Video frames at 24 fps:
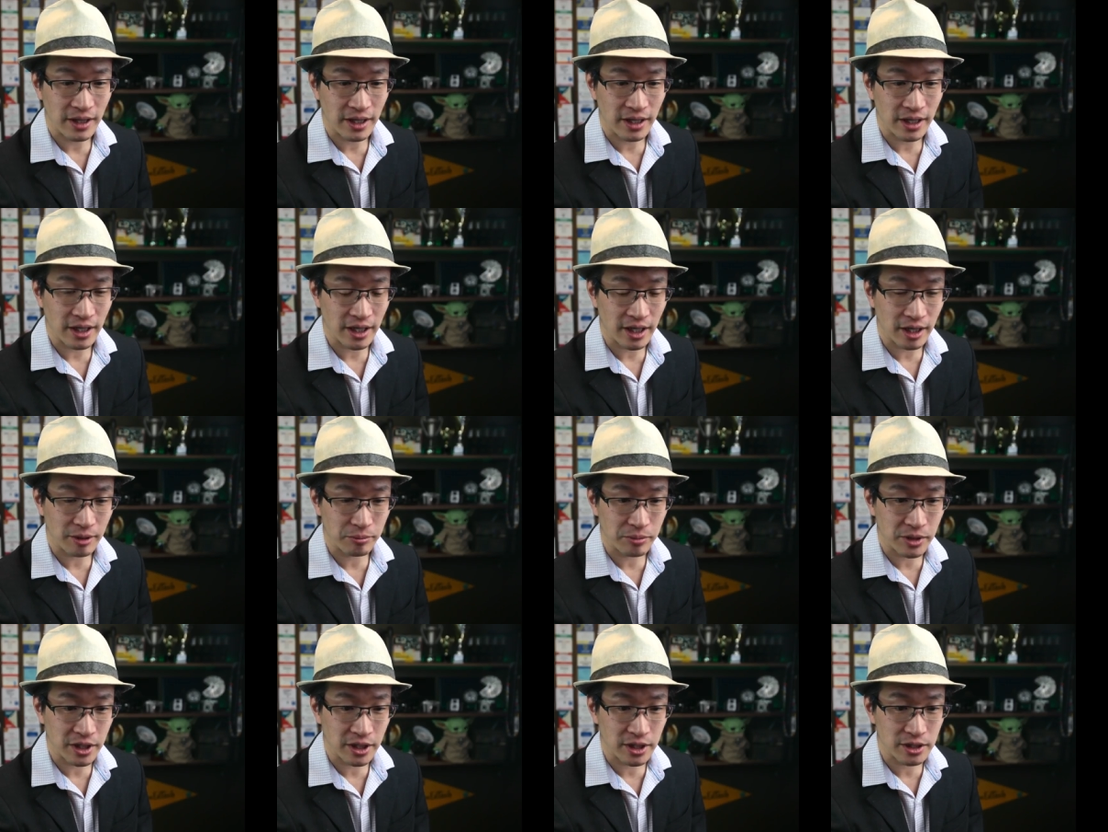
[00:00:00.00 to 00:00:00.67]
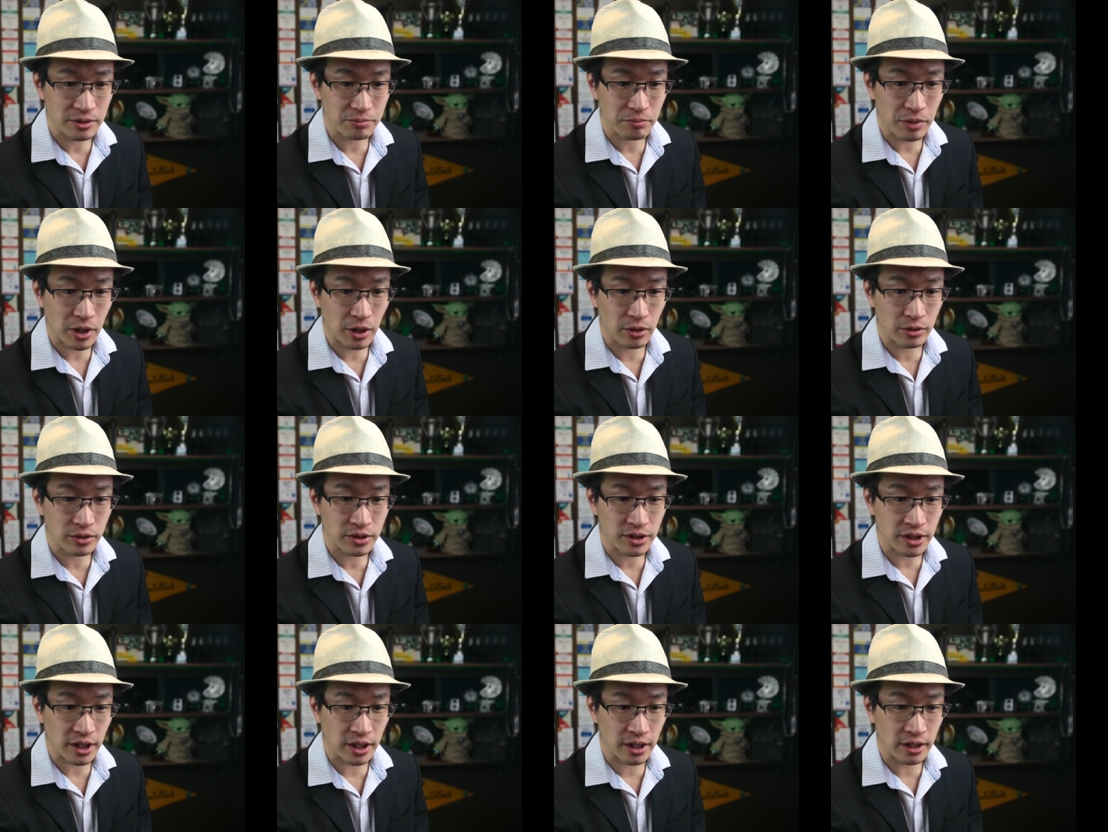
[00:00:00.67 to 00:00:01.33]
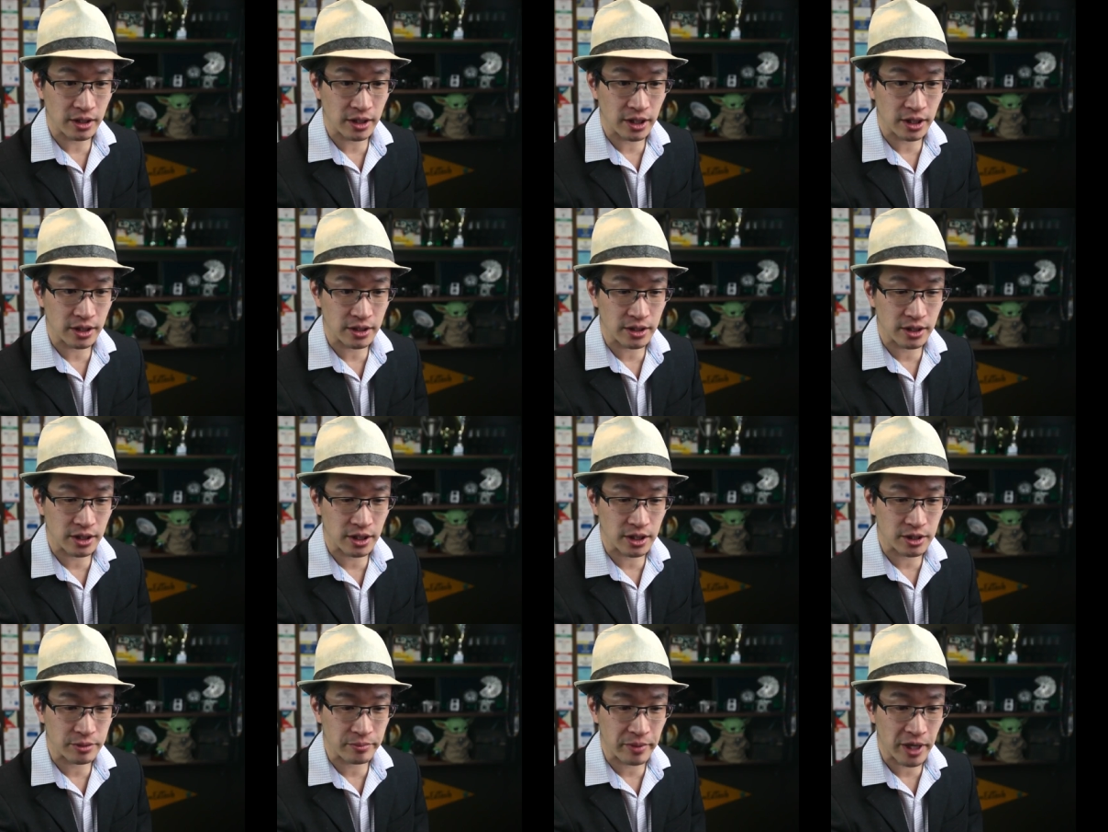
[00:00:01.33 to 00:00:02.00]
Can I please post a link to
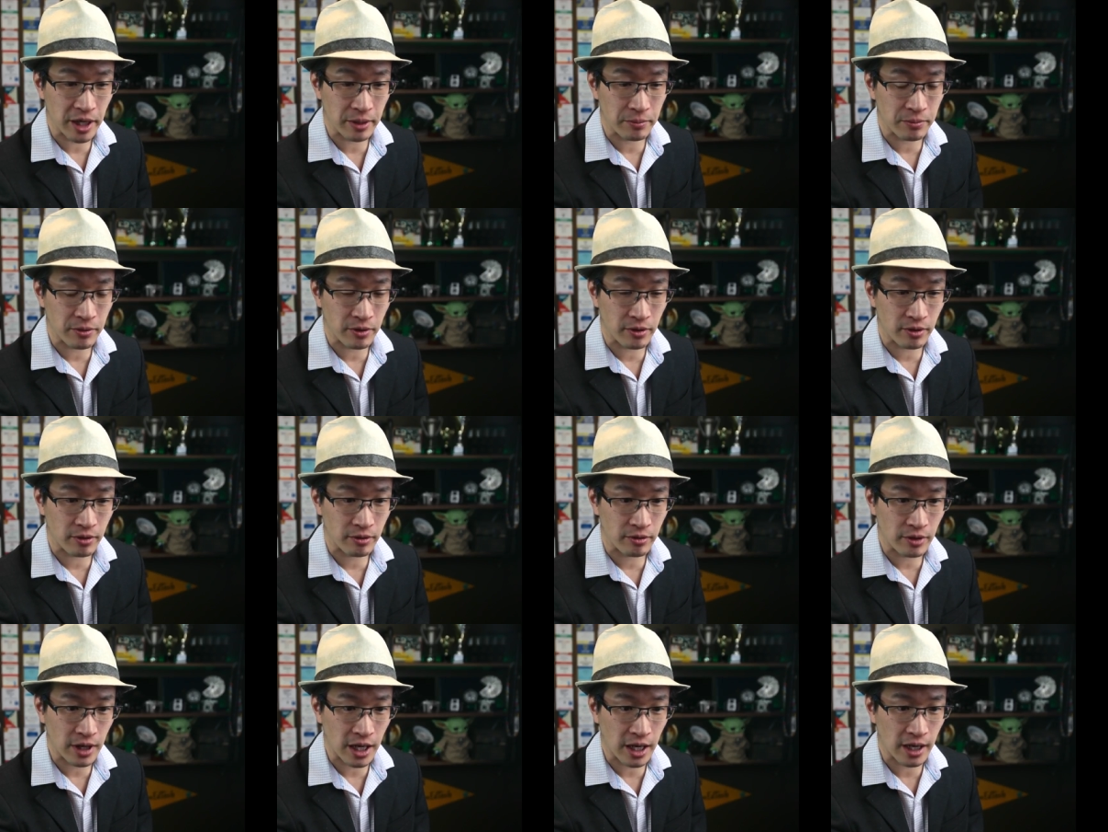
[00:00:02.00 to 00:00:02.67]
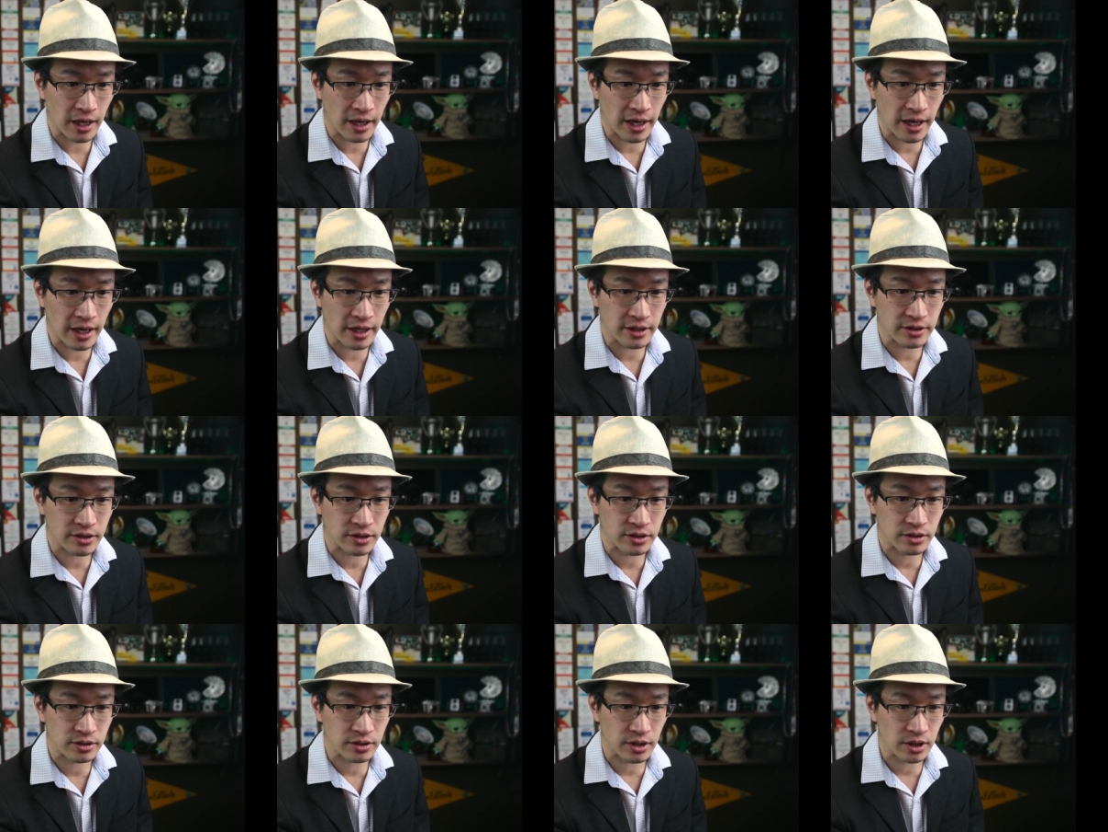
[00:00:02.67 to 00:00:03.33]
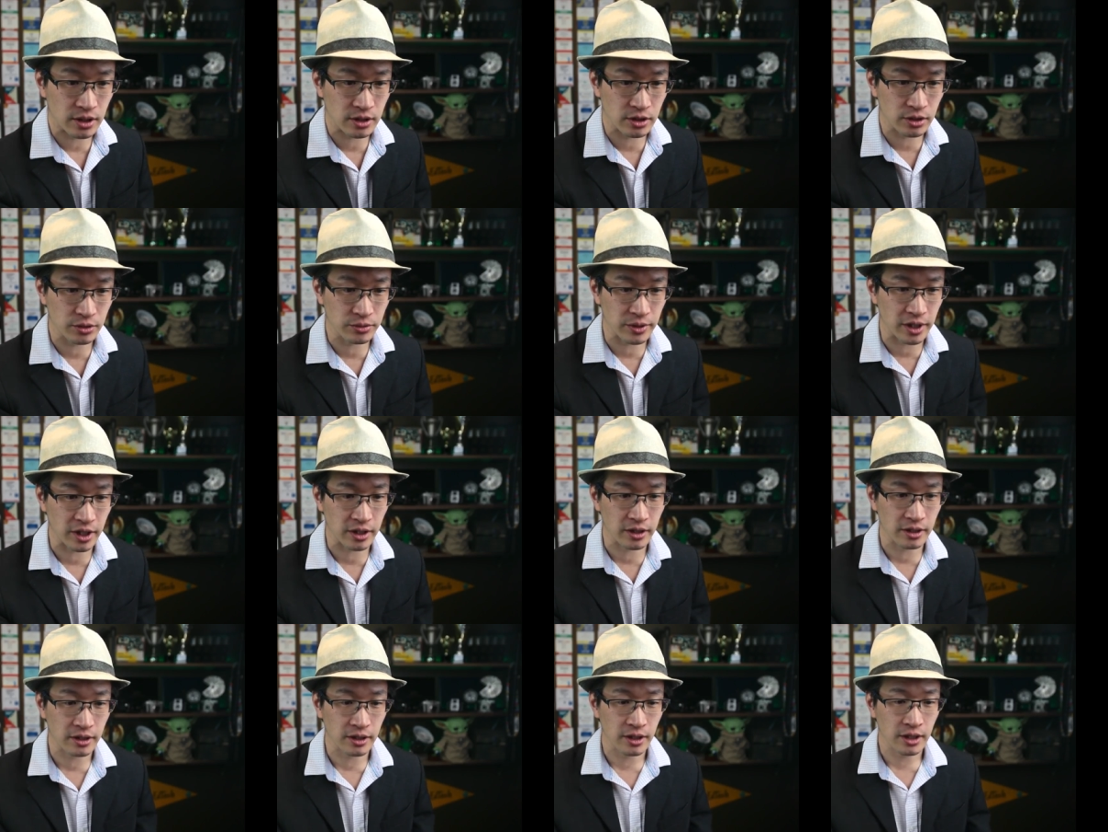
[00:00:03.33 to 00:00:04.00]
this paper? Uh, asks
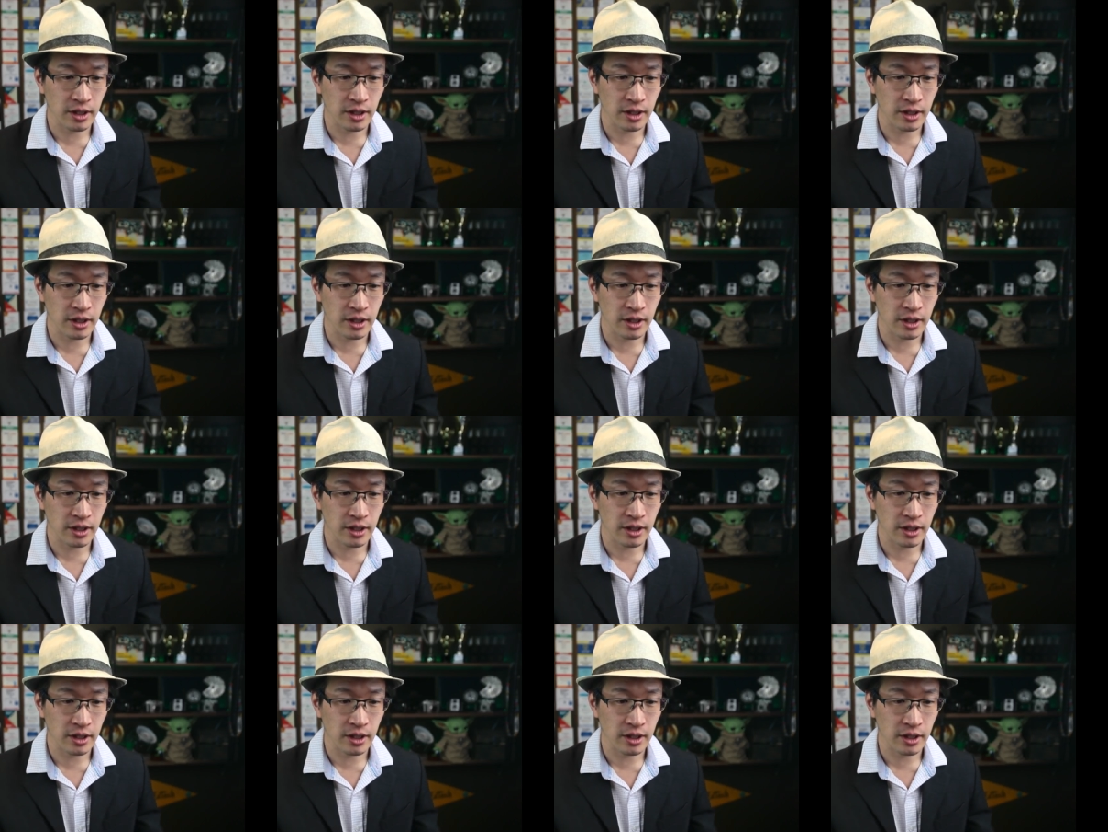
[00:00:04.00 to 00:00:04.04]
Aluna.